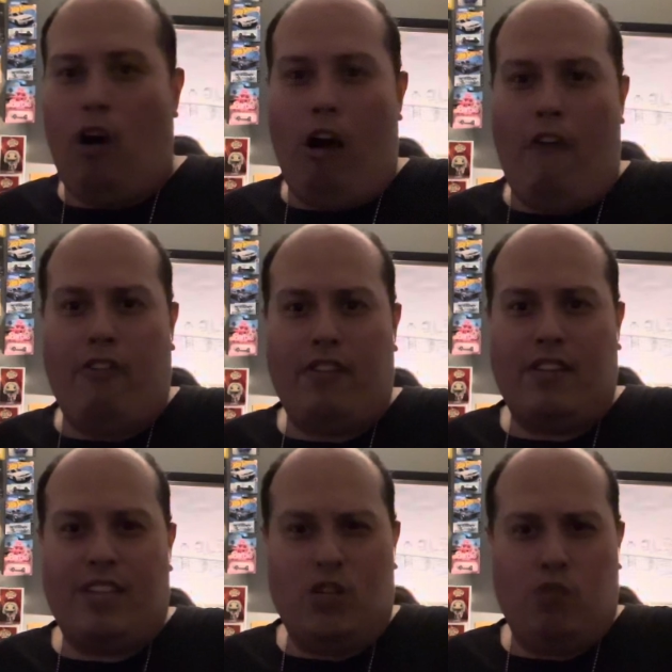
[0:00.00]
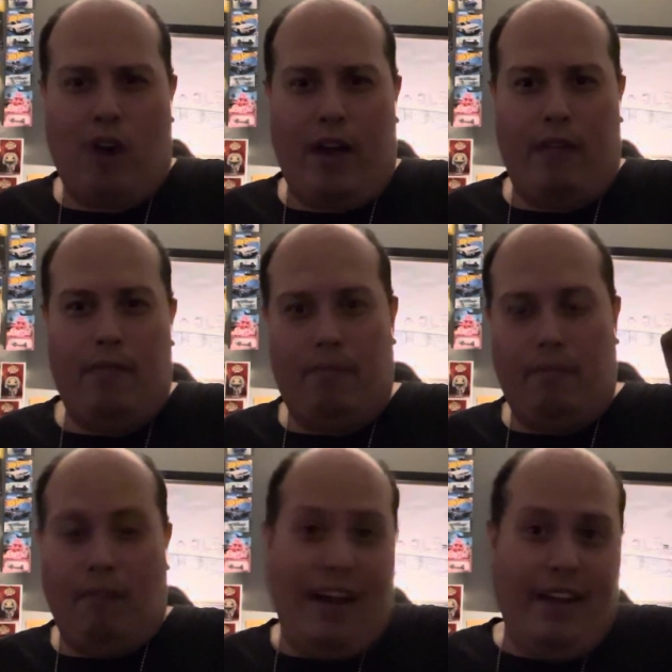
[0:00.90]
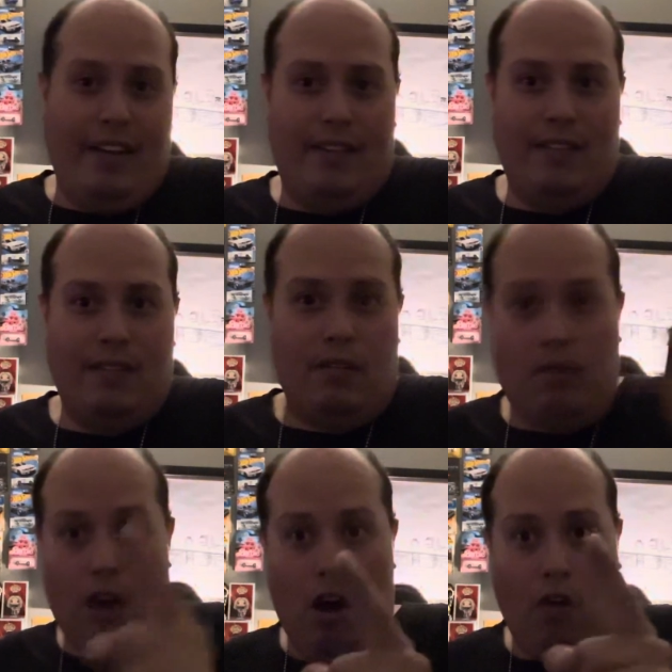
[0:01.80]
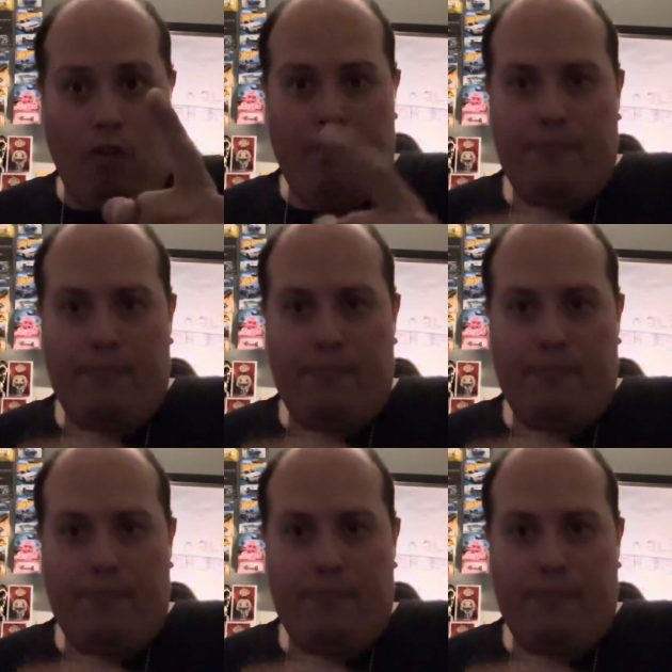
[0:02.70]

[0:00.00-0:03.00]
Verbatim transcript: Everything seems right, right? No.